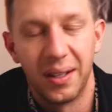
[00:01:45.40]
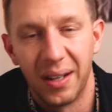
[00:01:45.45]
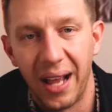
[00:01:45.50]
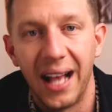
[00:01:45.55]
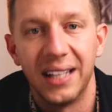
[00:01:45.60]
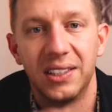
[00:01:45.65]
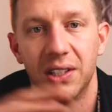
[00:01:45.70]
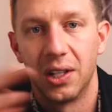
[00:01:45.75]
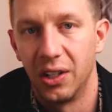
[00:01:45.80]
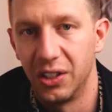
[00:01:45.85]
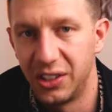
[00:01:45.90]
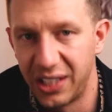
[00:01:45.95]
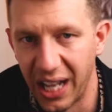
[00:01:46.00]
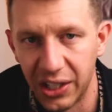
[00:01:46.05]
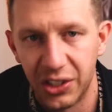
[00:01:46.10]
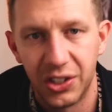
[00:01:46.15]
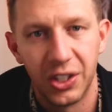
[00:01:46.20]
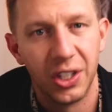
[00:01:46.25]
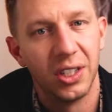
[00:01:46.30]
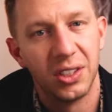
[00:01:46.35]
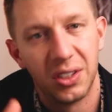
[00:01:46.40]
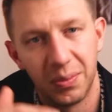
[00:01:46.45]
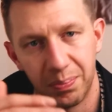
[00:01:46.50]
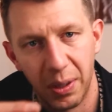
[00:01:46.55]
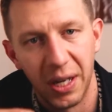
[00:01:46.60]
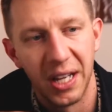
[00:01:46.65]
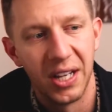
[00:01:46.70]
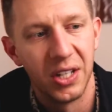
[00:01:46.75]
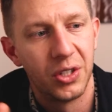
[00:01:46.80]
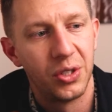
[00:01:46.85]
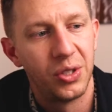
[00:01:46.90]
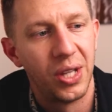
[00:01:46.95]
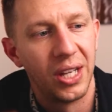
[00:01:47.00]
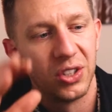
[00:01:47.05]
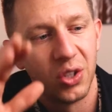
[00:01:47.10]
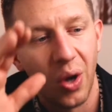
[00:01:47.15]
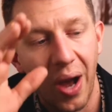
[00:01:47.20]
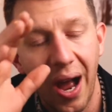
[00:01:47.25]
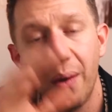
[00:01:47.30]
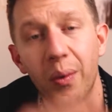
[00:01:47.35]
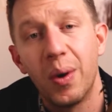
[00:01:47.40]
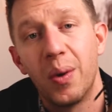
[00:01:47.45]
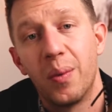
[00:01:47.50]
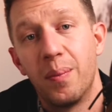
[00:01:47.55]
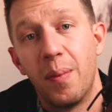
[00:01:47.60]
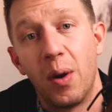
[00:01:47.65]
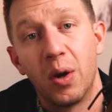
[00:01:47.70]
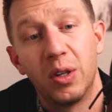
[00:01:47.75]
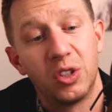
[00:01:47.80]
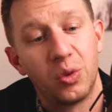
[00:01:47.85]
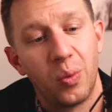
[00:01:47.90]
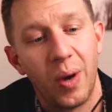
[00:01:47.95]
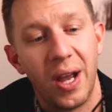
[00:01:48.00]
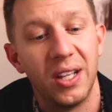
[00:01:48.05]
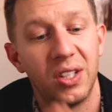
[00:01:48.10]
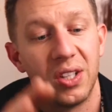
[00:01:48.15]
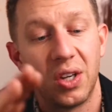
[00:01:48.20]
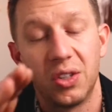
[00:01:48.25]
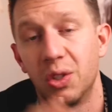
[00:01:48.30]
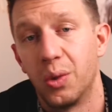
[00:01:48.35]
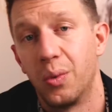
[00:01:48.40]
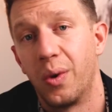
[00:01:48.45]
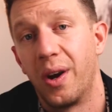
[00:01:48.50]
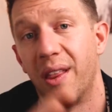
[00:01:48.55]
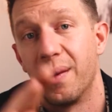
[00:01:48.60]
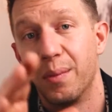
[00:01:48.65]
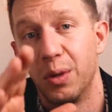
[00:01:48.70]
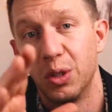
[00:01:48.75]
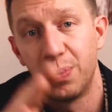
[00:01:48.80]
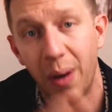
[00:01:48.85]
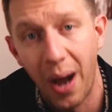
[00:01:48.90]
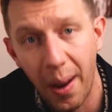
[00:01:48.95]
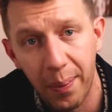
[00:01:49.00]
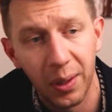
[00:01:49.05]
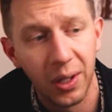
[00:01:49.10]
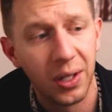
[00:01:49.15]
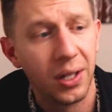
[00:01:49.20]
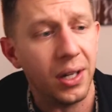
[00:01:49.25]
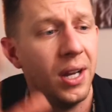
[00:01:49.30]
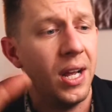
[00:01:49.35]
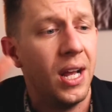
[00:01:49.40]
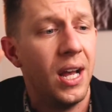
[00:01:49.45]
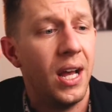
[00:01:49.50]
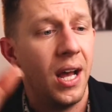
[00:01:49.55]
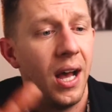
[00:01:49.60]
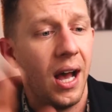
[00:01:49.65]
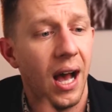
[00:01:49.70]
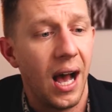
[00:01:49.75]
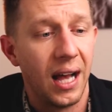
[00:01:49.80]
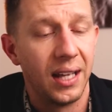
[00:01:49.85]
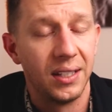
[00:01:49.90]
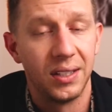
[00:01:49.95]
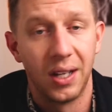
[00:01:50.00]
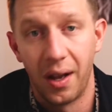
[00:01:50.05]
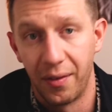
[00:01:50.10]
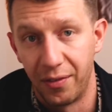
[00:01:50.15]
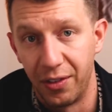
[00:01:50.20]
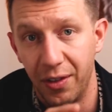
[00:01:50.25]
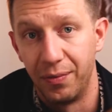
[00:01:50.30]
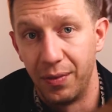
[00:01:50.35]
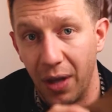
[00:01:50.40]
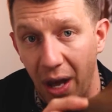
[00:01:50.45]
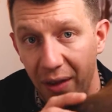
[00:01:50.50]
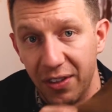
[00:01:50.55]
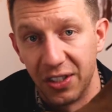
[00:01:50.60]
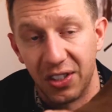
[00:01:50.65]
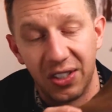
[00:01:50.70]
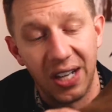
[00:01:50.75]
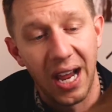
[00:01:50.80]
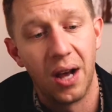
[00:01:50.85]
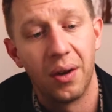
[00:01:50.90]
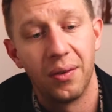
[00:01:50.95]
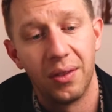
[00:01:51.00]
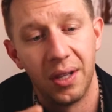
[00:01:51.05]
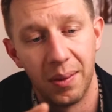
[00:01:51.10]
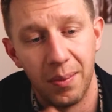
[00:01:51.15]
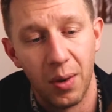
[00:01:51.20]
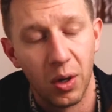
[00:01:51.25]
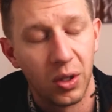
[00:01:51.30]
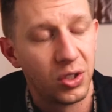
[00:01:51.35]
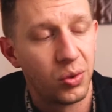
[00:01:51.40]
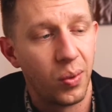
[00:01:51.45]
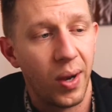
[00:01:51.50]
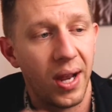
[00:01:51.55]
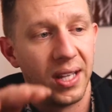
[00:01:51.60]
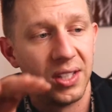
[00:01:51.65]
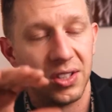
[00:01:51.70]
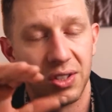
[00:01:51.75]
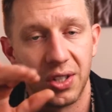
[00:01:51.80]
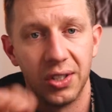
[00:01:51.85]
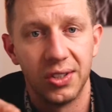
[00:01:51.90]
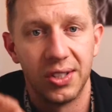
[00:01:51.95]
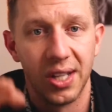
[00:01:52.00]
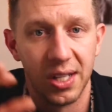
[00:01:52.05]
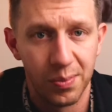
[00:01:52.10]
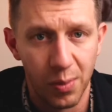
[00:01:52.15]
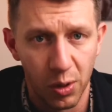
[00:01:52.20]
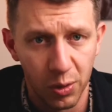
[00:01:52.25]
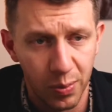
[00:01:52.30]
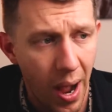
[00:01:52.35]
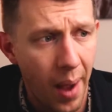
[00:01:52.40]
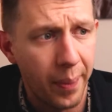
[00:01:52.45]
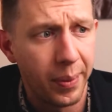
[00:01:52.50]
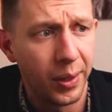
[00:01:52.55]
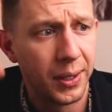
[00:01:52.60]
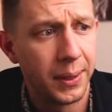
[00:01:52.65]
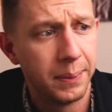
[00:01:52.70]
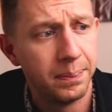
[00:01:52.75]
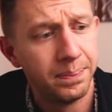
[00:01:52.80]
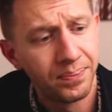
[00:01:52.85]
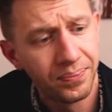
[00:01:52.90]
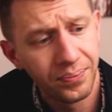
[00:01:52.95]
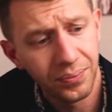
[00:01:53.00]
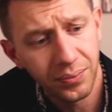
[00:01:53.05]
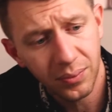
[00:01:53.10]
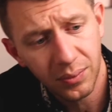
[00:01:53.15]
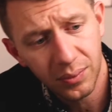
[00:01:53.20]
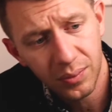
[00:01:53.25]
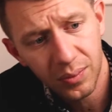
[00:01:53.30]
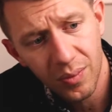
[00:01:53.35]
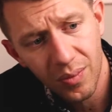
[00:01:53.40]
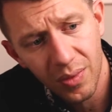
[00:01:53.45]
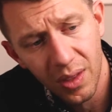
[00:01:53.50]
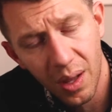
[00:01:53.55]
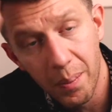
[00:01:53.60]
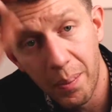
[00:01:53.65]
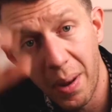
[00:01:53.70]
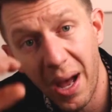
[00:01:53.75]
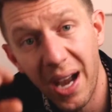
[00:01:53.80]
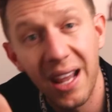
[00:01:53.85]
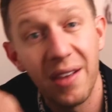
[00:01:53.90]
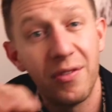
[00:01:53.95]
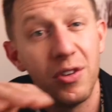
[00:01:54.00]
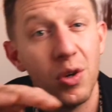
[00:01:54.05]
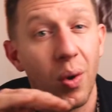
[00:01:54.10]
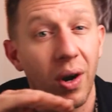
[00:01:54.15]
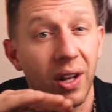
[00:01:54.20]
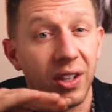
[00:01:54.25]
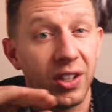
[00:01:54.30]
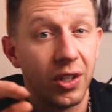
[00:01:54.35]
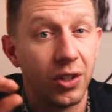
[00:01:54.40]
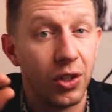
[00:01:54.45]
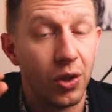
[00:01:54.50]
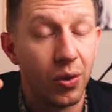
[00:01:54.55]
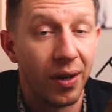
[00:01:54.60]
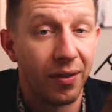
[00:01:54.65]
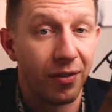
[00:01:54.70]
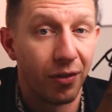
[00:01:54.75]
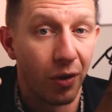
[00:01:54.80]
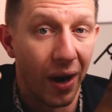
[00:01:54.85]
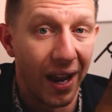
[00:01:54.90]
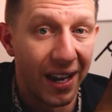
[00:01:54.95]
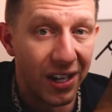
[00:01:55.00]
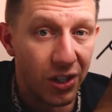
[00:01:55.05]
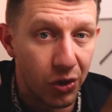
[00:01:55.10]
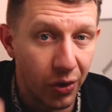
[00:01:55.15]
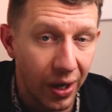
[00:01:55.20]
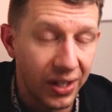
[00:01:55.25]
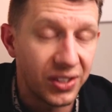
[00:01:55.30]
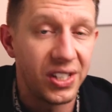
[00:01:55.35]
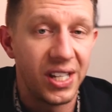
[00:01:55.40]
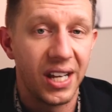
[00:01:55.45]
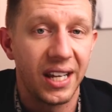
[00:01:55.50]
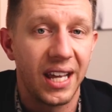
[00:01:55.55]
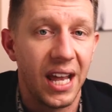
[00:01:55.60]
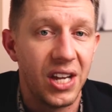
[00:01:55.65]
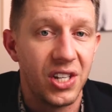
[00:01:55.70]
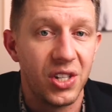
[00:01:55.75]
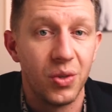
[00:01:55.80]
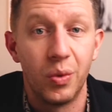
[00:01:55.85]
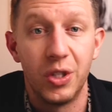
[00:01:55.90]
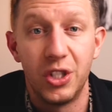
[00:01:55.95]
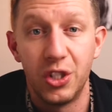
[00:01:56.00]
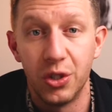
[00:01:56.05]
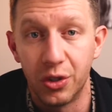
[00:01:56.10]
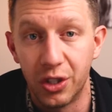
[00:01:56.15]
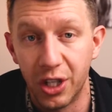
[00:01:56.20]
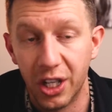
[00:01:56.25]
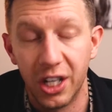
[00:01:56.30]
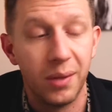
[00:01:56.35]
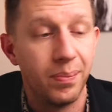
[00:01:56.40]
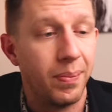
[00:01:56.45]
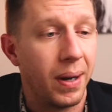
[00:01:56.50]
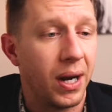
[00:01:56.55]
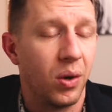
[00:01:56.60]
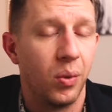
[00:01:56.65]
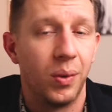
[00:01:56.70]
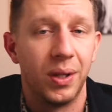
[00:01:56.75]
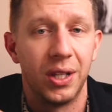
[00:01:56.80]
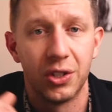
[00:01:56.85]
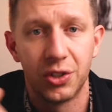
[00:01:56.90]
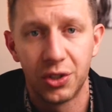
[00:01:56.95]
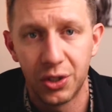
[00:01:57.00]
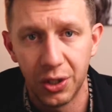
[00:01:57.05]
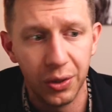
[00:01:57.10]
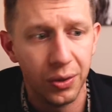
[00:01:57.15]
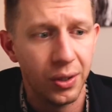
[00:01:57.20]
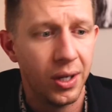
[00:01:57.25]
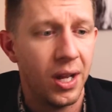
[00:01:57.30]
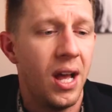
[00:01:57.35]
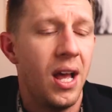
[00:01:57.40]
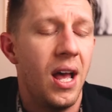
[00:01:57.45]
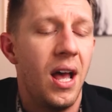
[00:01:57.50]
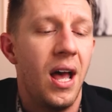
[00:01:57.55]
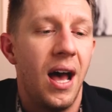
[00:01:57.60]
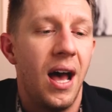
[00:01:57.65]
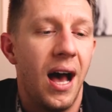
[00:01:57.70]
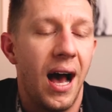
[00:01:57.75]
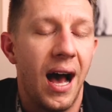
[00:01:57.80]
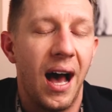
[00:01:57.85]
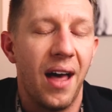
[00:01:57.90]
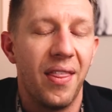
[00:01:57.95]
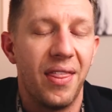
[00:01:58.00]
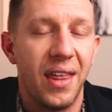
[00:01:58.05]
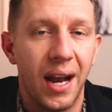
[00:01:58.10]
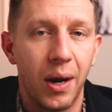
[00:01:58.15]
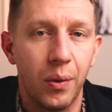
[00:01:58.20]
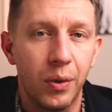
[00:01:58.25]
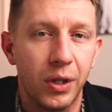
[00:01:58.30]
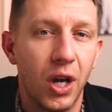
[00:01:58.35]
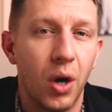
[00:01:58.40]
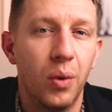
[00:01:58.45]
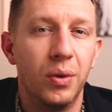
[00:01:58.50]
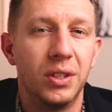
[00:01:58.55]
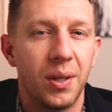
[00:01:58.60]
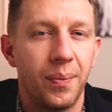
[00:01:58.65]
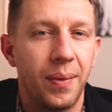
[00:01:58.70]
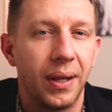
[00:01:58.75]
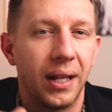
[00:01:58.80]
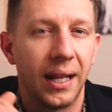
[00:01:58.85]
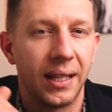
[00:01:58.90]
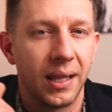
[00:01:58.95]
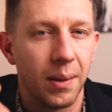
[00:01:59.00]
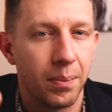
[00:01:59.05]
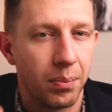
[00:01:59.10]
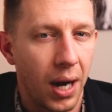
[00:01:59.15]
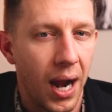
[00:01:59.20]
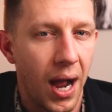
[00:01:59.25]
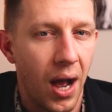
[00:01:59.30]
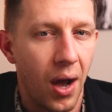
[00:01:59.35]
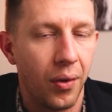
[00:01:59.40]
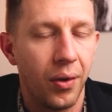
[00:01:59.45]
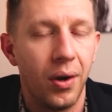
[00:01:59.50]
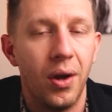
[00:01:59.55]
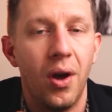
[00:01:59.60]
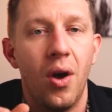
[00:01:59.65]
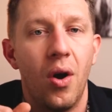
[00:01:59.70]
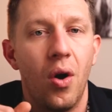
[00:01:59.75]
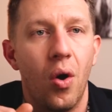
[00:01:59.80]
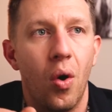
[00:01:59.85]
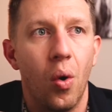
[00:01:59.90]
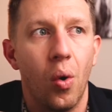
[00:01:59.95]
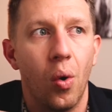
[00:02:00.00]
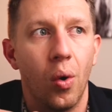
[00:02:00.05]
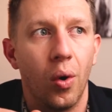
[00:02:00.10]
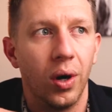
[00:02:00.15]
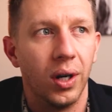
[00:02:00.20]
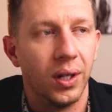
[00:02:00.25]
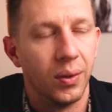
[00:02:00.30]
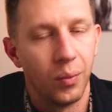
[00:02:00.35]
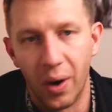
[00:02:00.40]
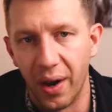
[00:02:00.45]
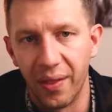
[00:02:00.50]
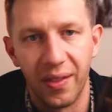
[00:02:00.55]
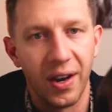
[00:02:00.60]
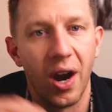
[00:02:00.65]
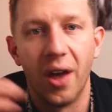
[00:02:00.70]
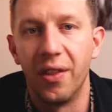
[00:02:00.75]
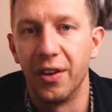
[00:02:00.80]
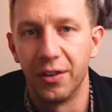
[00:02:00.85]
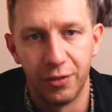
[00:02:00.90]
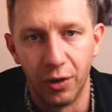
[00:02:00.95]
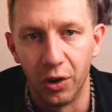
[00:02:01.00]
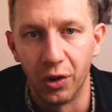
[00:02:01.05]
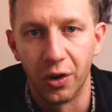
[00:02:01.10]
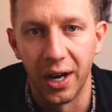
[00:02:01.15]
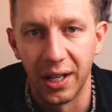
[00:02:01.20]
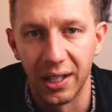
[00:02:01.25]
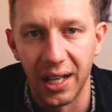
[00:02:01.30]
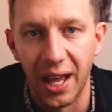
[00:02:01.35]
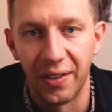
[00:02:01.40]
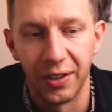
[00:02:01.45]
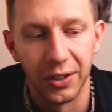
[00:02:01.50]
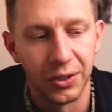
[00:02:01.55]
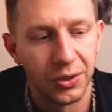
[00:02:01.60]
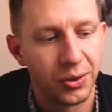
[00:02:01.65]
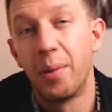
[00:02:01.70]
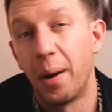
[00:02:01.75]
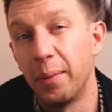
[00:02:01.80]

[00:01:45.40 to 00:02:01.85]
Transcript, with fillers: It adds a little texture. It's pretty interesting. So I went with mocha suede. It's also one of their most popular uh, of the of the Scout. The mocha suede is Thursday's most popular. But if you wanted to do it for a dressy occasion, which you could pair it with a suit, uh, then I would go with something like the brown or one of their other full grain leathers.